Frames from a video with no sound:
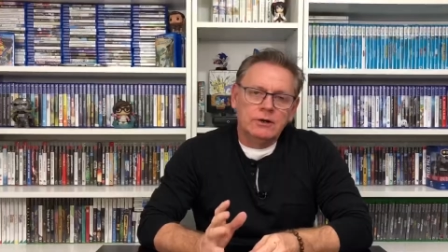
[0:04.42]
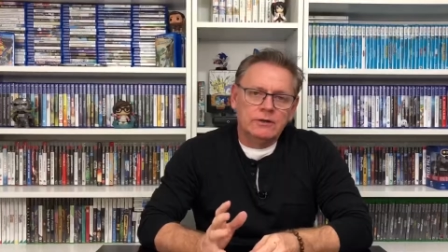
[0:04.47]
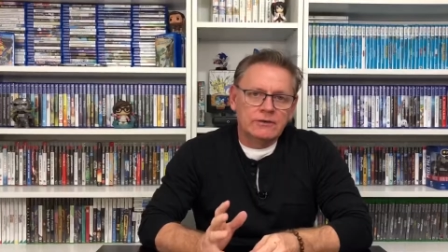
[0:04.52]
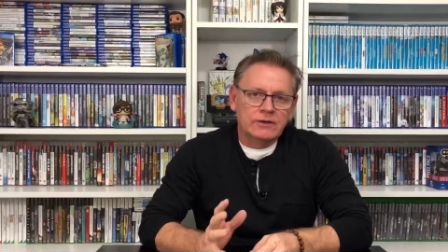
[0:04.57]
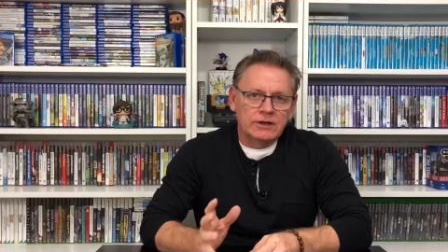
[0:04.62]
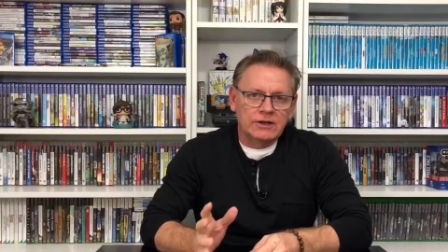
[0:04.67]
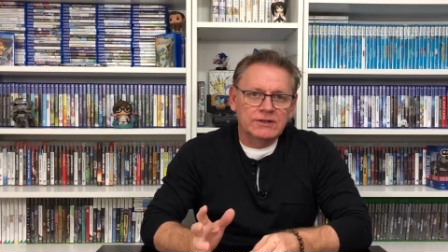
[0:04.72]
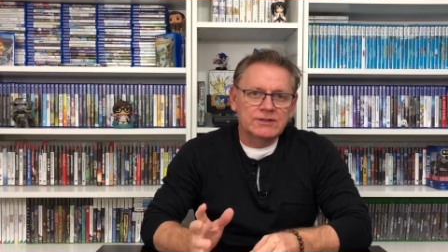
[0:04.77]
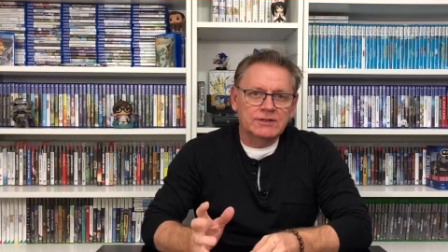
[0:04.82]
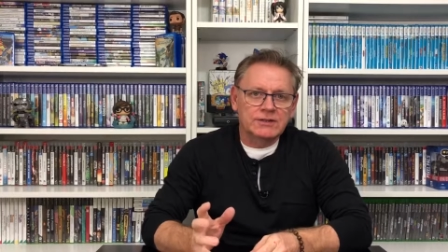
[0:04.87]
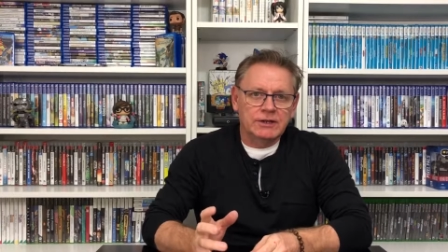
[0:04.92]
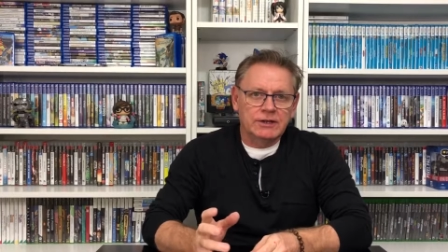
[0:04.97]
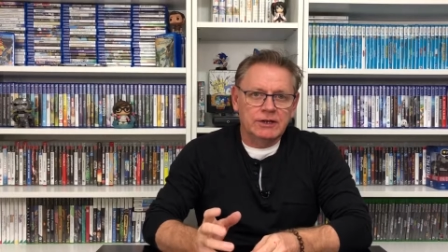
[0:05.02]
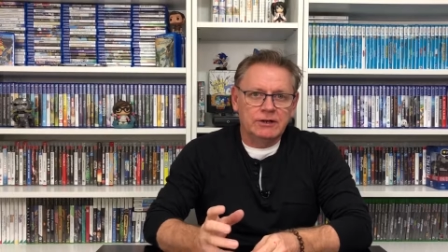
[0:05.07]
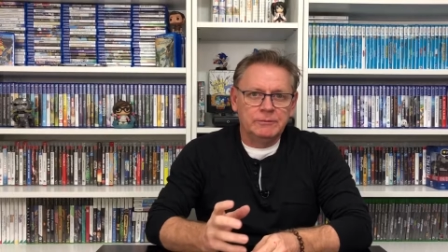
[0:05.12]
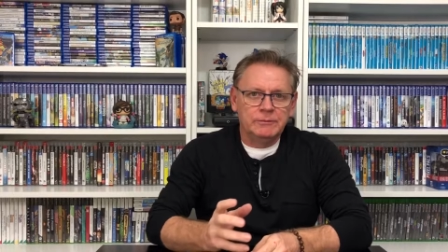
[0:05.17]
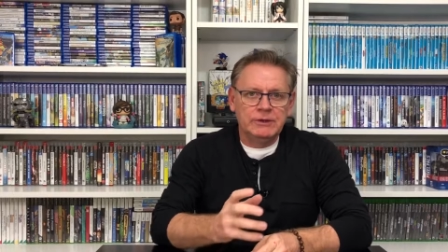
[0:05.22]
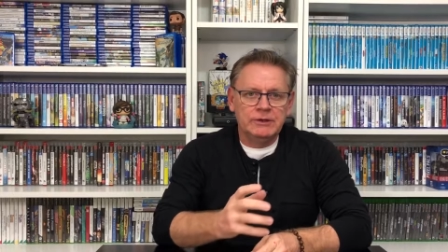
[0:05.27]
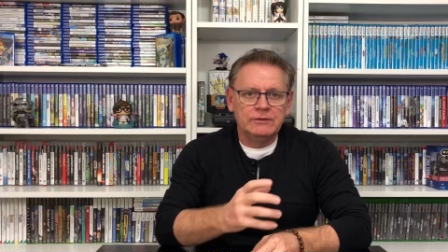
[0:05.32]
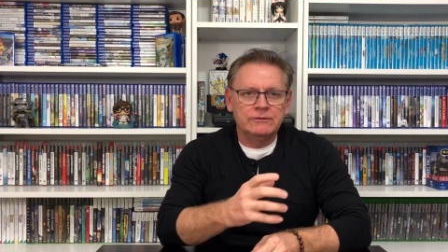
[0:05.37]
know, I've got to say,
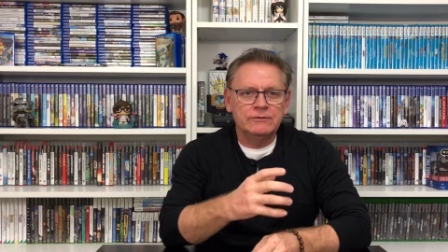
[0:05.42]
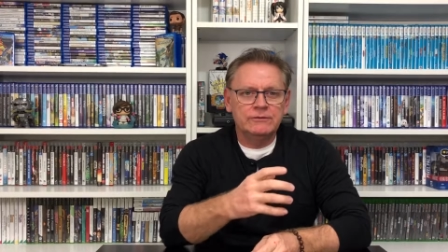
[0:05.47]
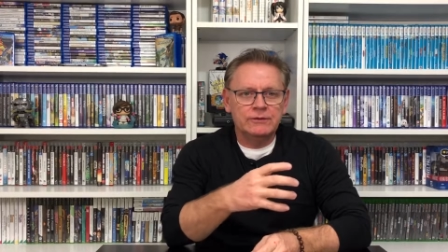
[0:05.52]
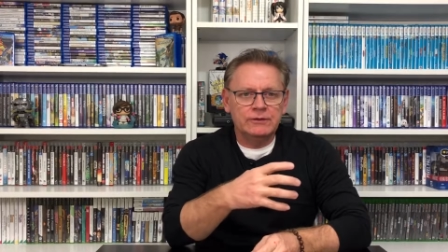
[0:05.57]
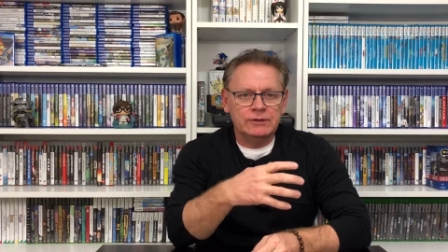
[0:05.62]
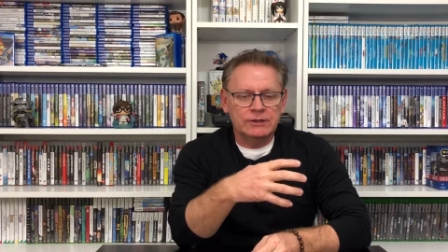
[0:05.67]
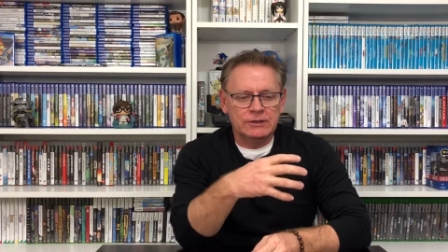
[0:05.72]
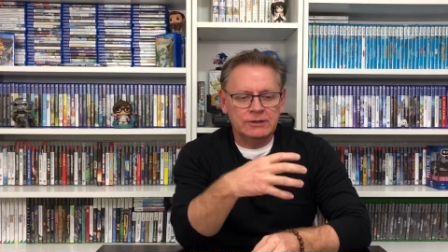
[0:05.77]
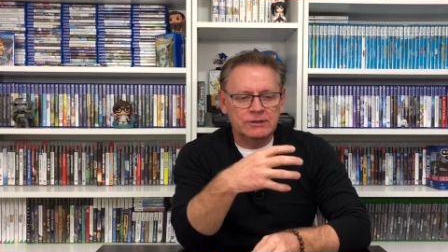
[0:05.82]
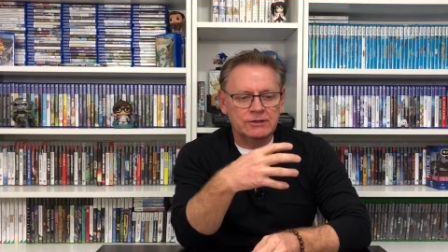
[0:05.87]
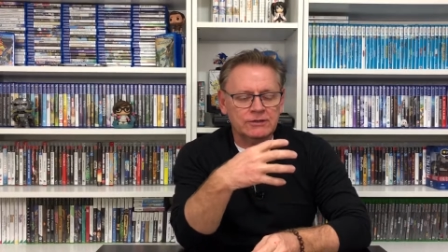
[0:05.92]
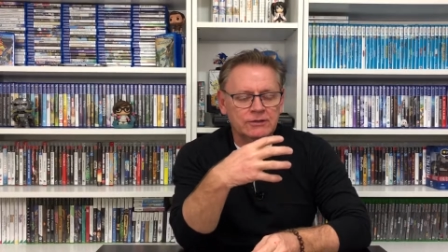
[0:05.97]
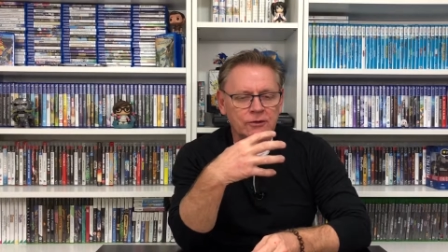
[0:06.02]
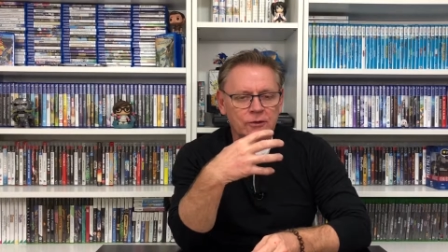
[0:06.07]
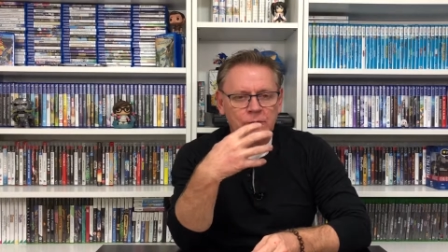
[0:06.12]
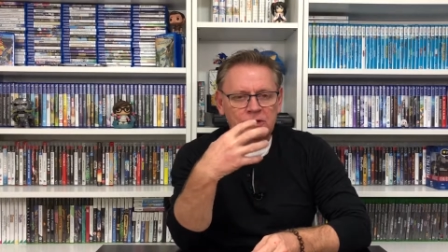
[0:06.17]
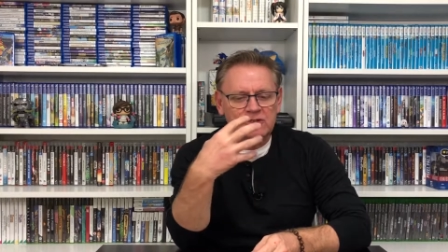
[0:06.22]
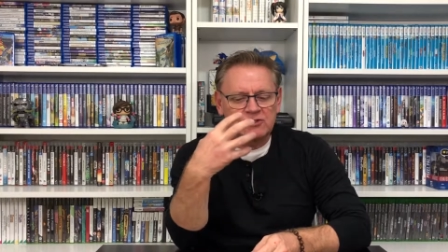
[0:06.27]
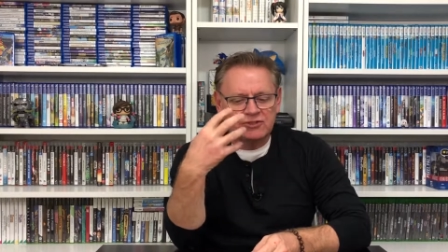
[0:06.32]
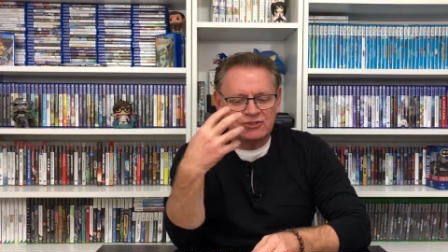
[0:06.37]
I've been feeling
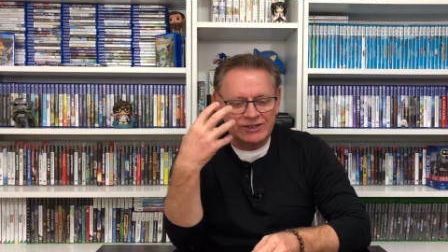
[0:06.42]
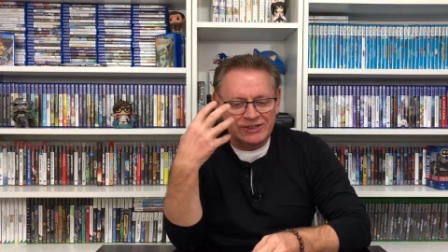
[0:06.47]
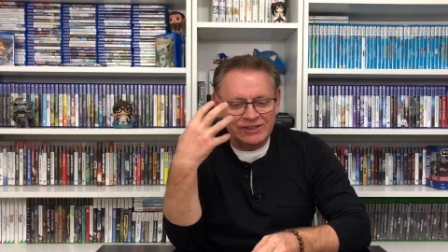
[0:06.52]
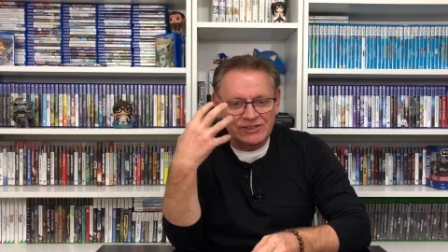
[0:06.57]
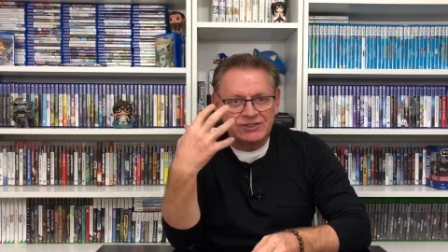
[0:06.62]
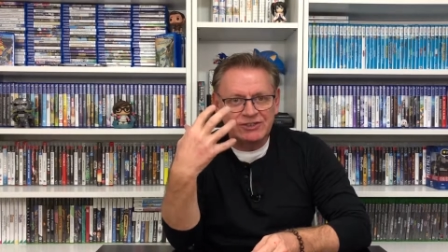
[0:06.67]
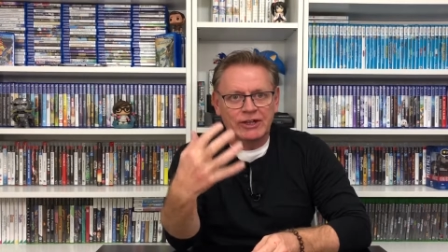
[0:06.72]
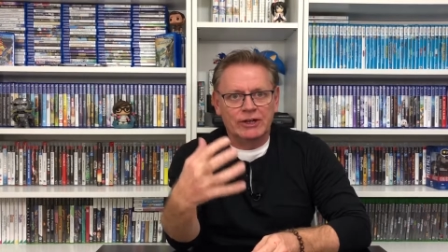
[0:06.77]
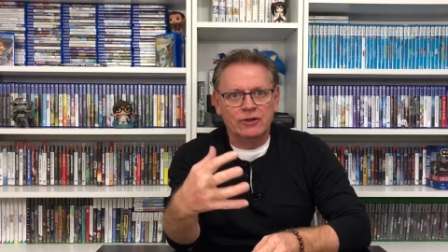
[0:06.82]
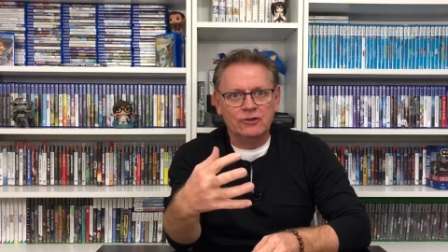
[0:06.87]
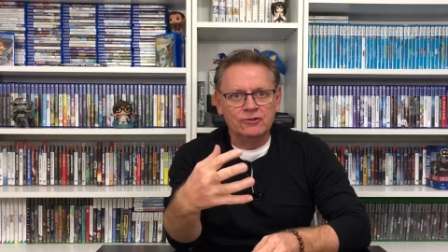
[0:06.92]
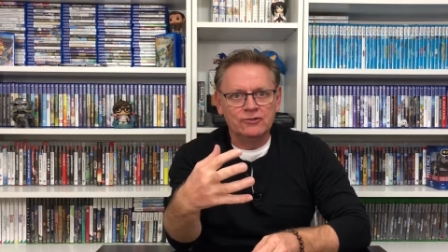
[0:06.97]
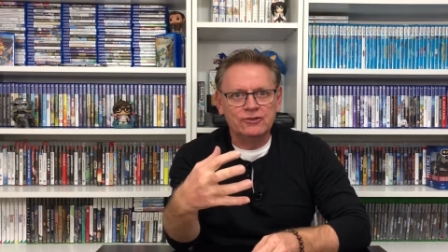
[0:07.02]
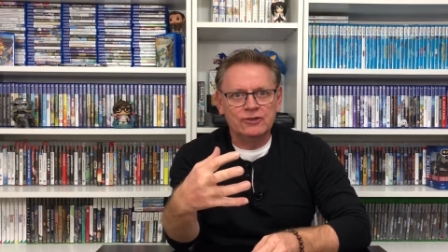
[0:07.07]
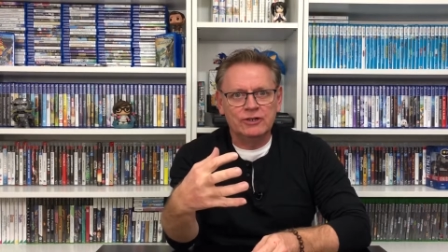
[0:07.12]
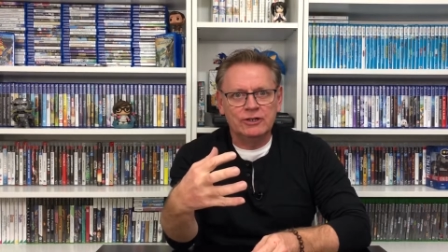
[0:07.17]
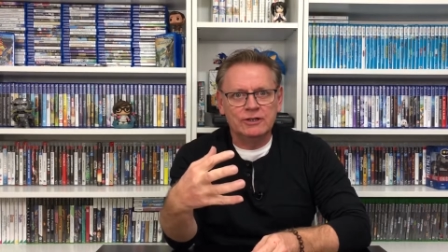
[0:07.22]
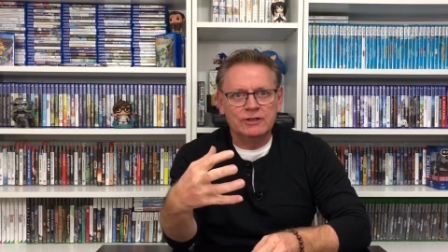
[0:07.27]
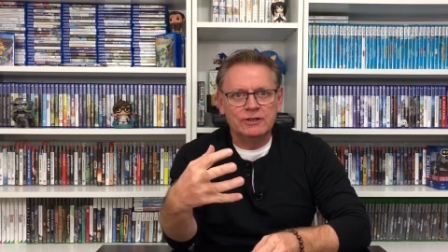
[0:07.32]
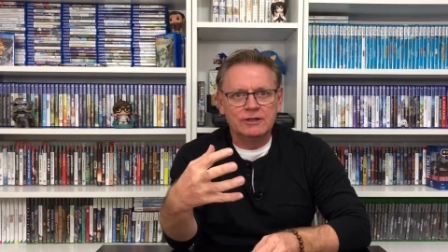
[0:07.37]
so much
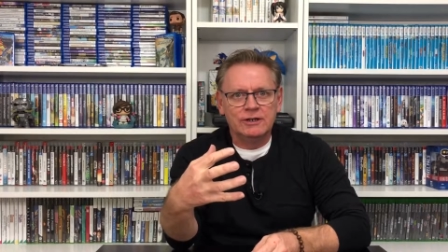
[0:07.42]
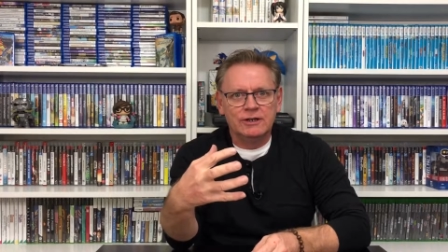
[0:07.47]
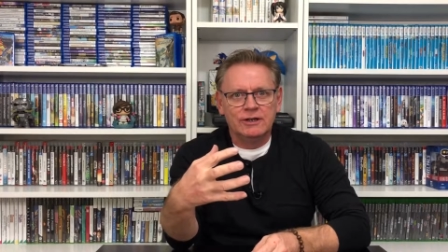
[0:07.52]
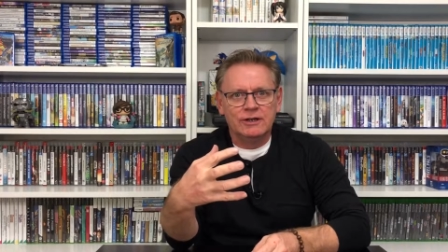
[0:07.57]
nostalgia